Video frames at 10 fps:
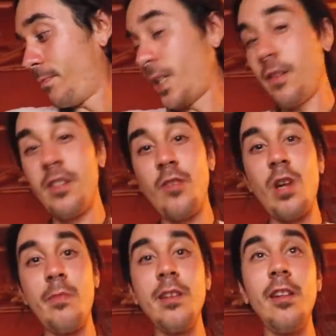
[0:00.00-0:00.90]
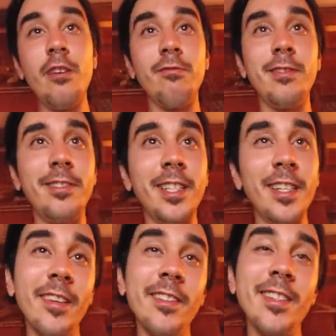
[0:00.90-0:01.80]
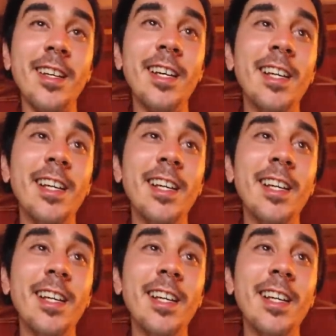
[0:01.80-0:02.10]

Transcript: Because it didn't want to be alone, I guess.